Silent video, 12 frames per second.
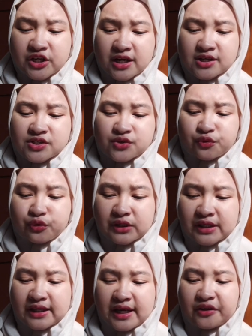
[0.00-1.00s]
is
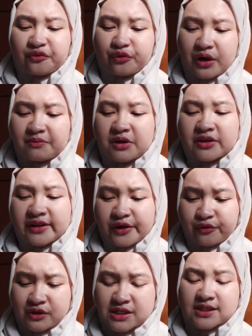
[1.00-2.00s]
rooted in grammar
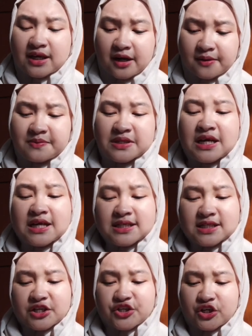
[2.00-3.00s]
theory types
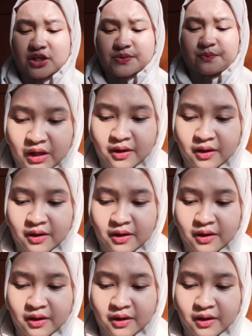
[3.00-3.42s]
such as